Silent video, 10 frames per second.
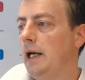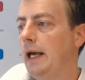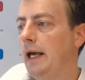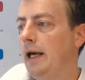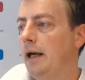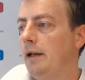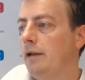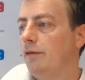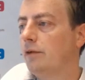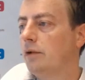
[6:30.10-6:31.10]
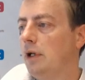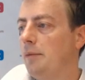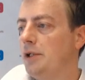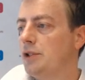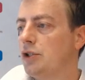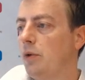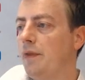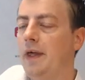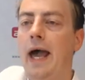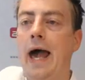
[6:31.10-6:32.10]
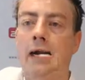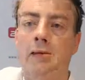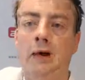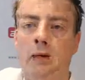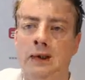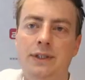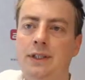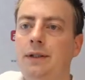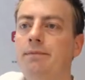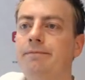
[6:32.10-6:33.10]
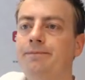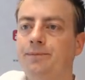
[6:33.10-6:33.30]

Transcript: And let me just show what the admin would see.